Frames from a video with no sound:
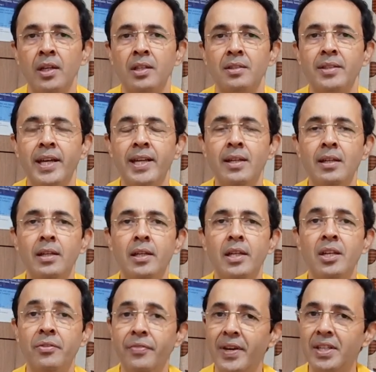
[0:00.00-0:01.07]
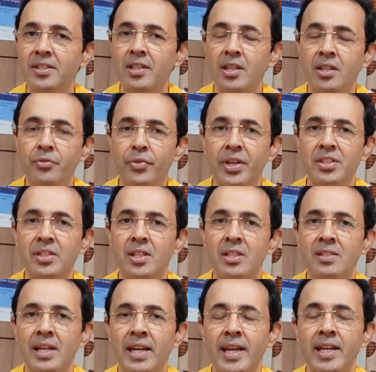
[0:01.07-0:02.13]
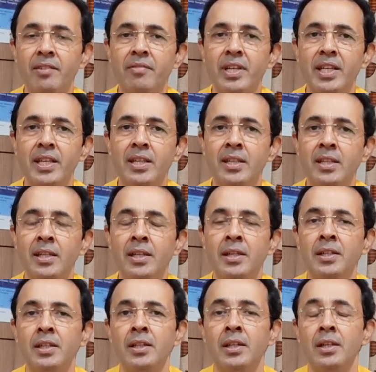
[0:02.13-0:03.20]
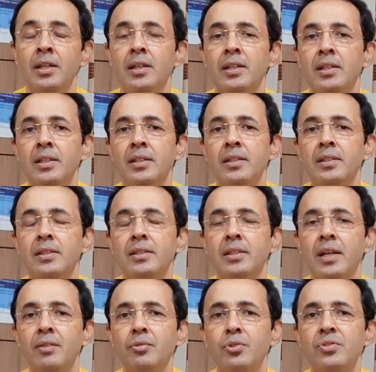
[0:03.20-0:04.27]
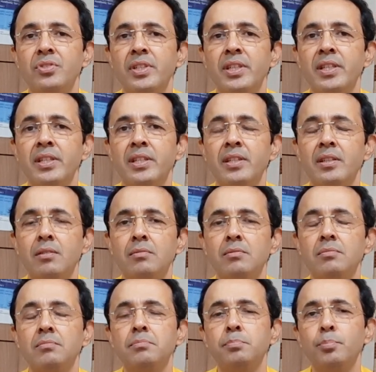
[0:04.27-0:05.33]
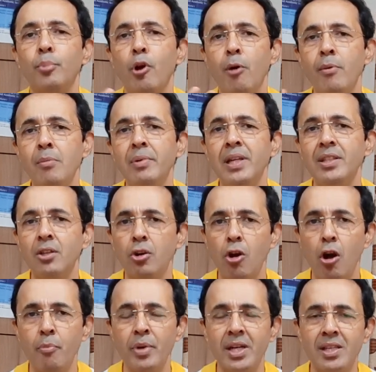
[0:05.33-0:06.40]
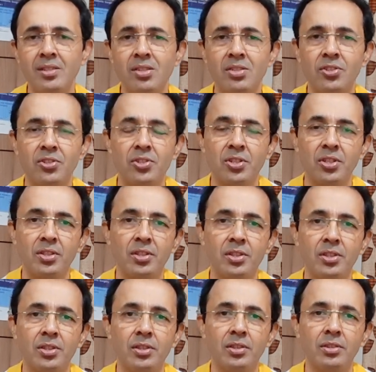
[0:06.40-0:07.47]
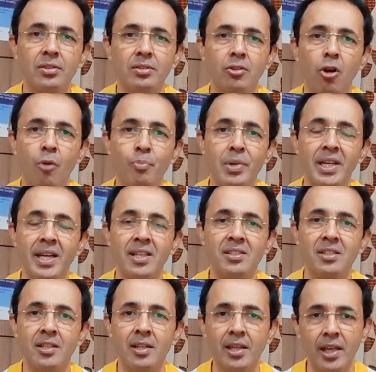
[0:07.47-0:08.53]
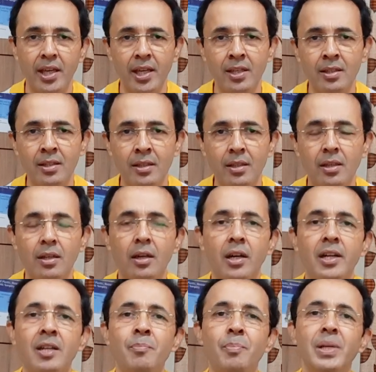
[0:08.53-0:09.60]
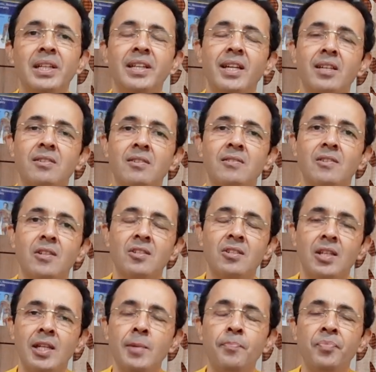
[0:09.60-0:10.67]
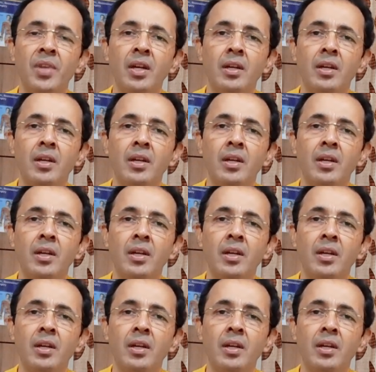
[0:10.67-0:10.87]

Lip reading: Then infection is again very, I would say, probably the commonest complication in a dimple creation surgery.